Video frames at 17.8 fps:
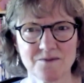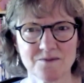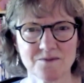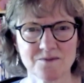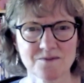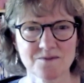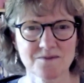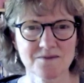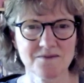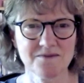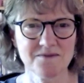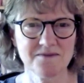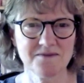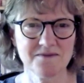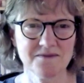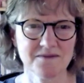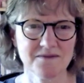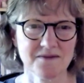
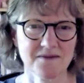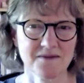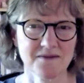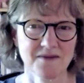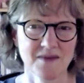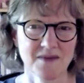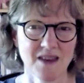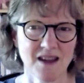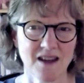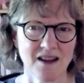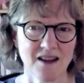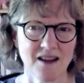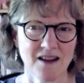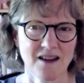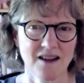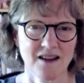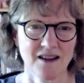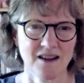
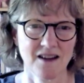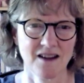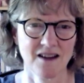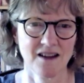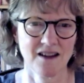[no speech]